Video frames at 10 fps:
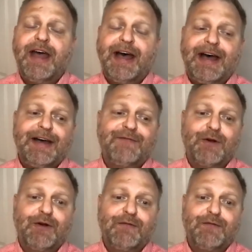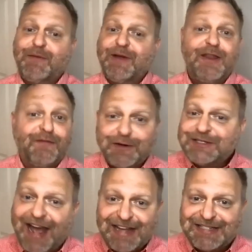uh, for for being the
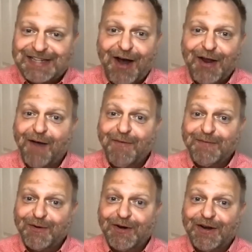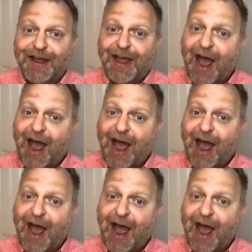first guest on hummingbird